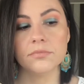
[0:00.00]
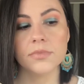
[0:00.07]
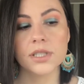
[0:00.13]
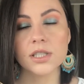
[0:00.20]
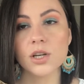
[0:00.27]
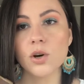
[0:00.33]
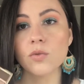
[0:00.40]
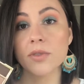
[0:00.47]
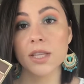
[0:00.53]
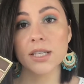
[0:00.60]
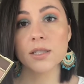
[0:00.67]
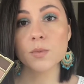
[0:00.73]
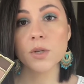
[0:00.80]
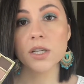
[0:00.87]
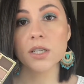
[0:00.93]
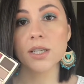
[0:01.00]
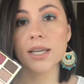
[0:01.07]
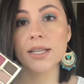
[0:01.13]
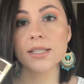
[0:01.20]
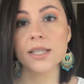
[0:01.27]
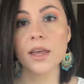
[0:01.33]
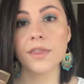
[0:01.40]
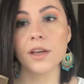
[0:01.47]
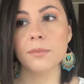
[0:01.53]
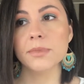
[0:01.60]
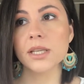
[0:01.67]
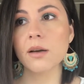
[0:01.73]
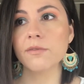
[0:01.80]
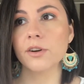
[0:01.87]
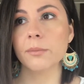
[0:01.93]
So this one gets a thumbs
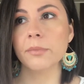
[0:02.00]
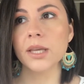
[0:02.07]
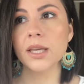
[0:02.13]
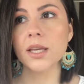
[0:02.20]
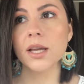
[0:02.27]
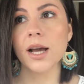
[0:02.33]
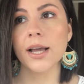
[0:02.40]
up for me.